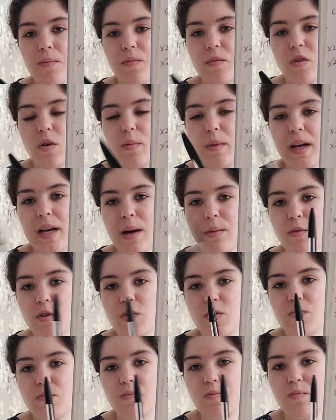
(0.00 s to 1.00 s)
So my
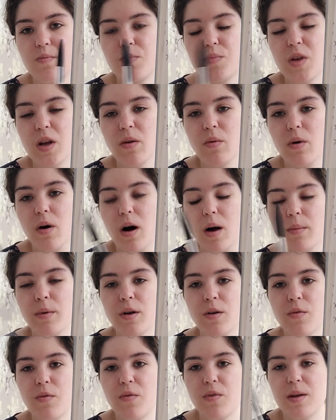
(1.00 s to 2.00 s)
camera's... Tell you what, I'm going
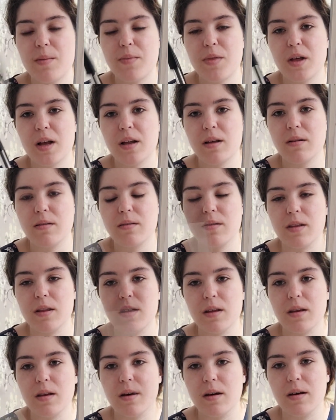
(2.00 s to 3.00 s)
to flip
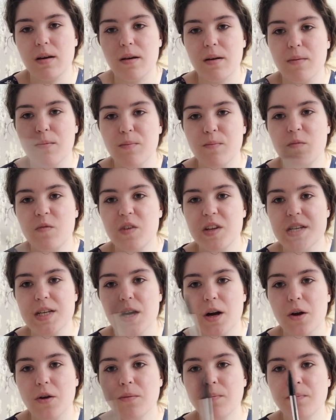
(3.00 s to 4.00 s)
the
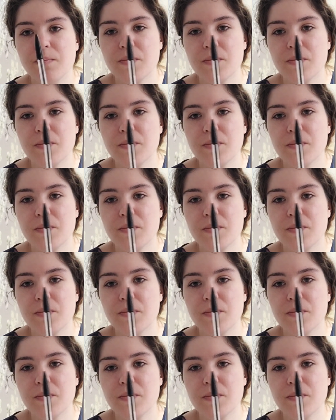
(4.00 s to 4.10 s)
video.